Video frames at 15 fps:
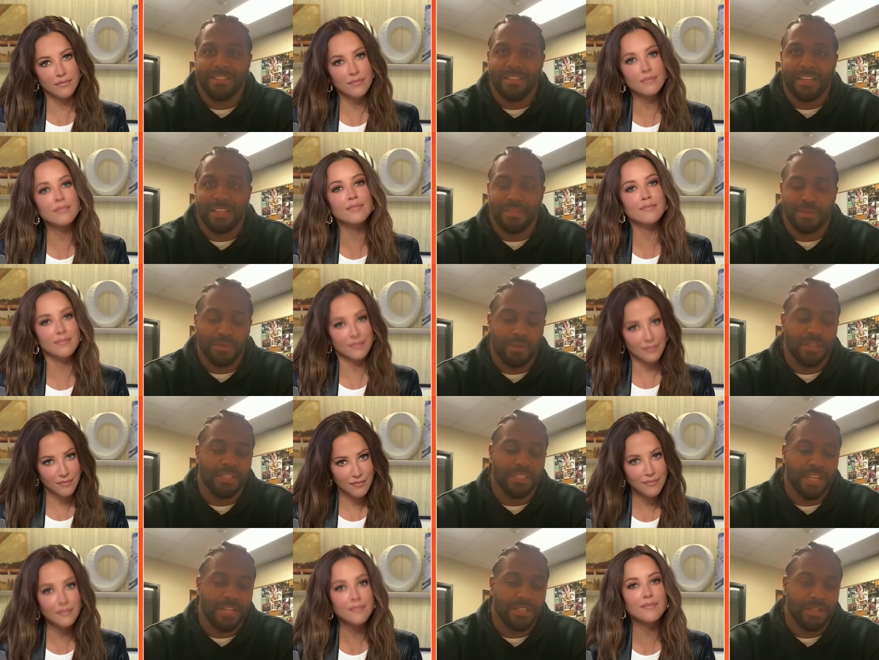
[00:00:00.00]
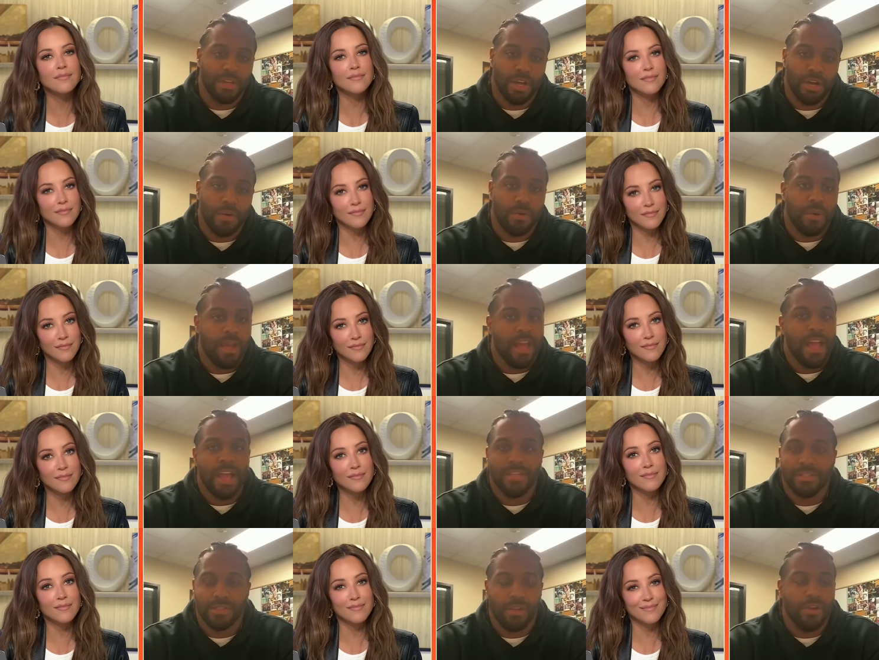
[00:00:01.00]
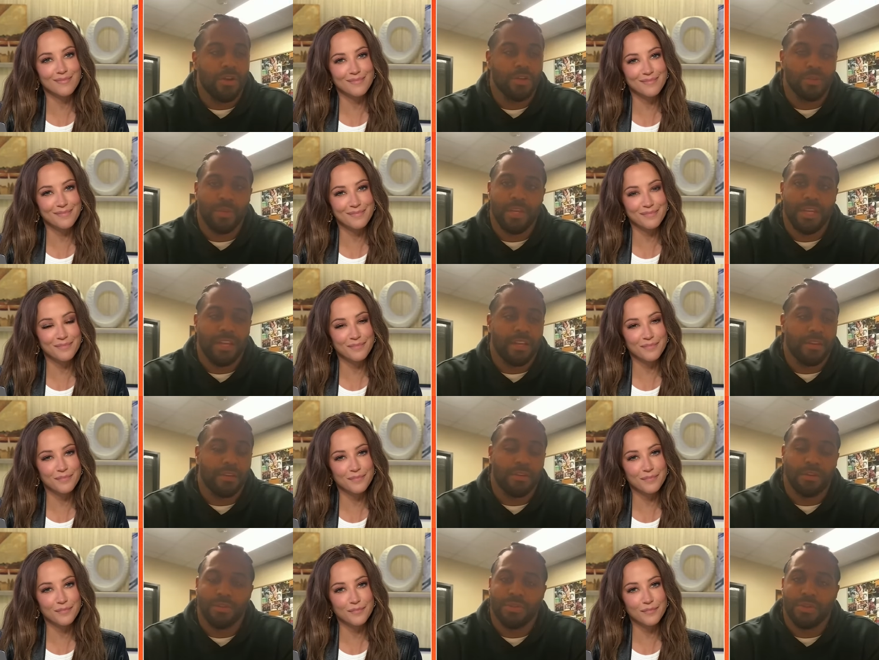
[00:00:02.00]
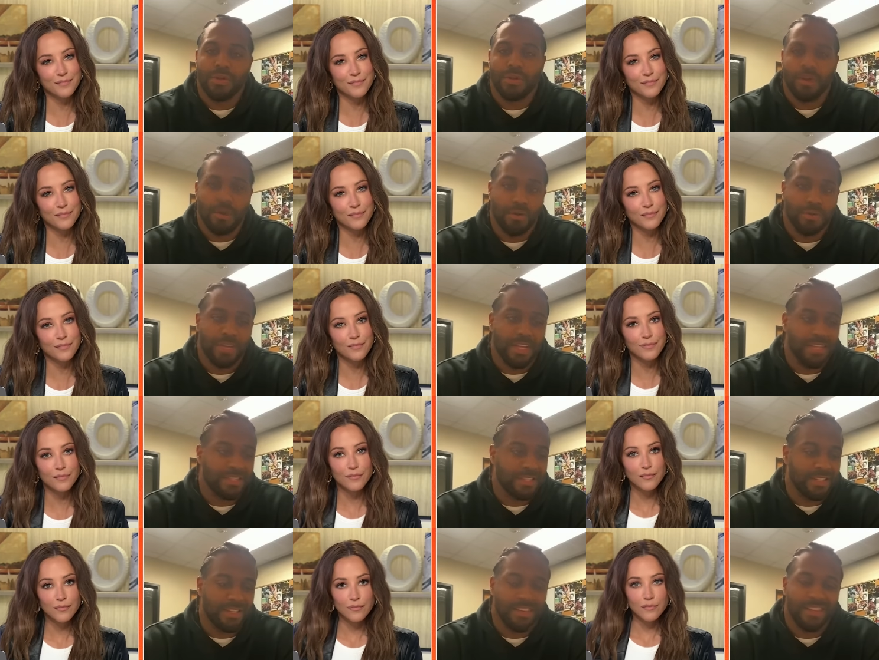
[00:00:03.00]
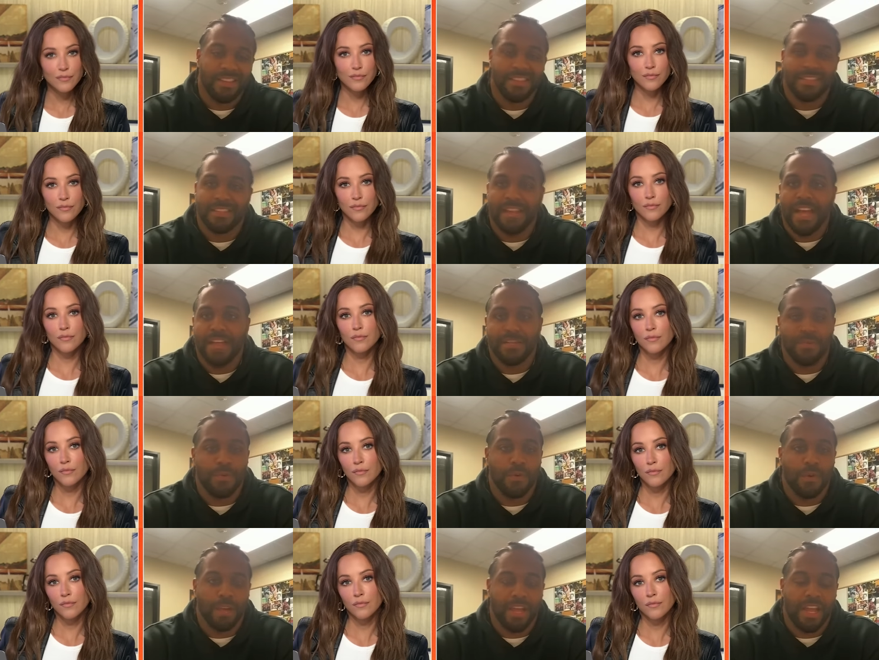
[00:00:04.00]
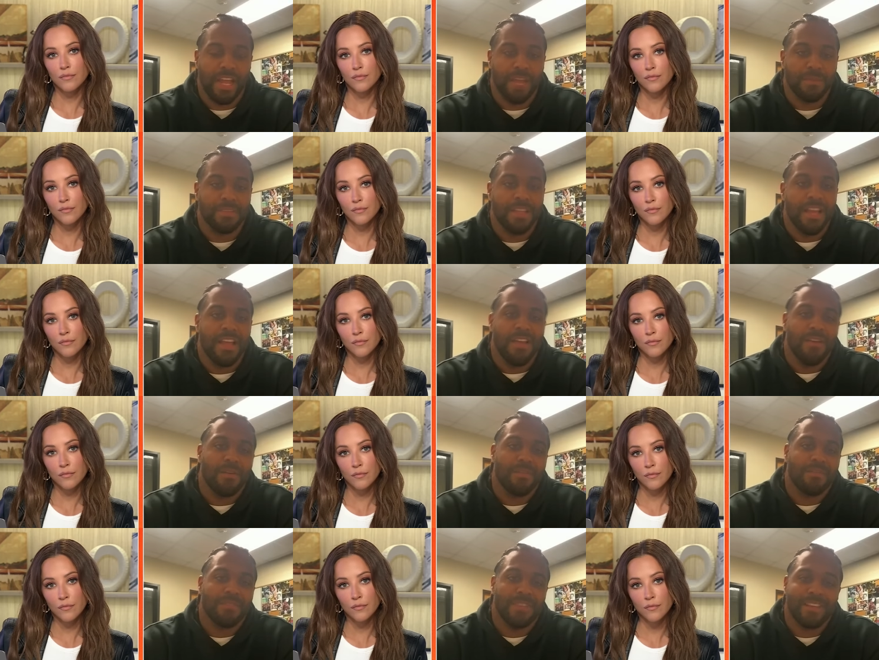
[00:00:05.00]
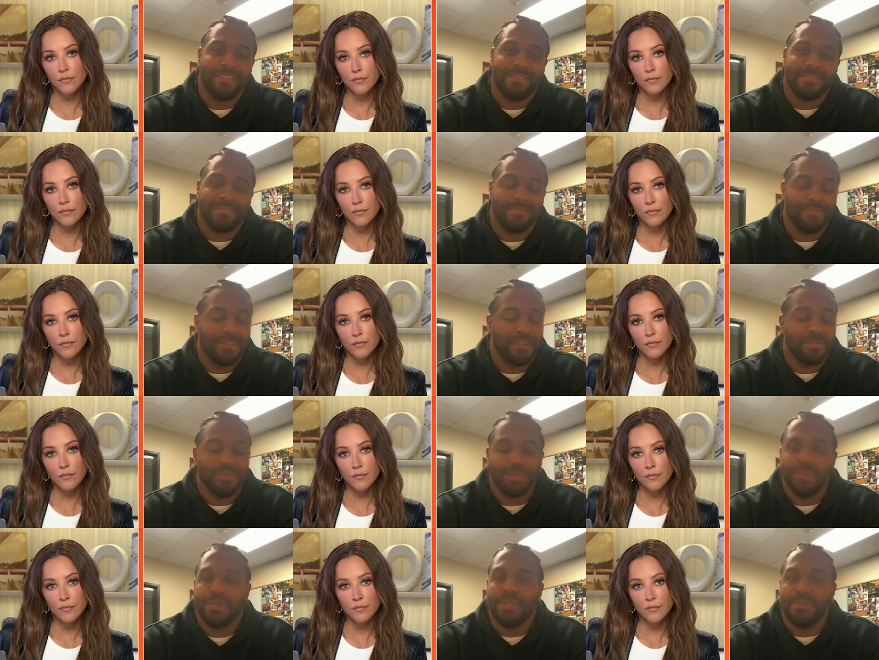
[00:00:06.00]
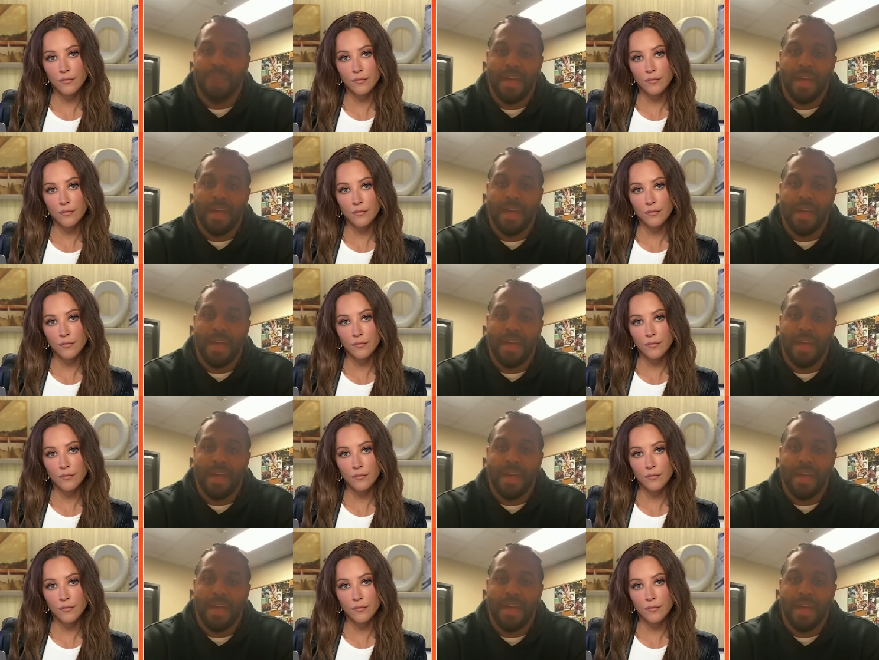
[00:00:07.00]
Speaker 1: as, as New Orleans Saints go, as long as we can control our own destiny in this last four games, it it truly